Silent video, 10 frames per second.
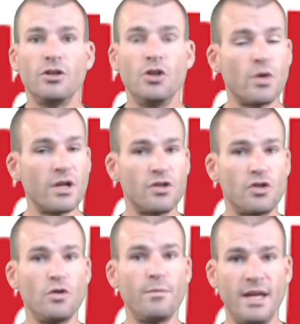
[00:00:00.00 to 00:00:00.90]
You can
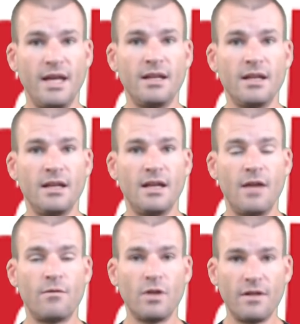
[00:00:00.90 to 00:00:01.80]
zoom in
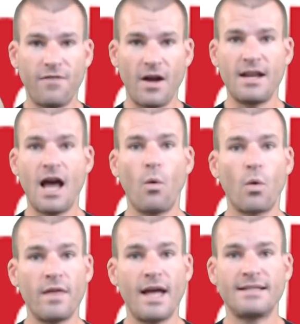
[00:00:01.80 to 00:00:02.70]
and really find out
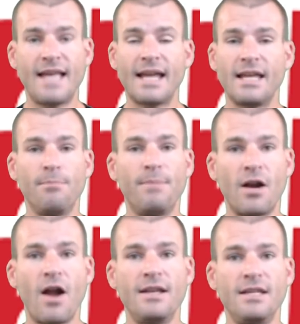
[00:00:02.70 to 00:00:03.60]
where that's at, get a
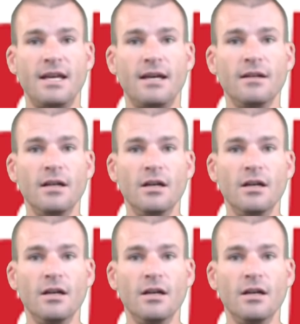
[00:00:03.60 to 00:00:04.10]
better idea.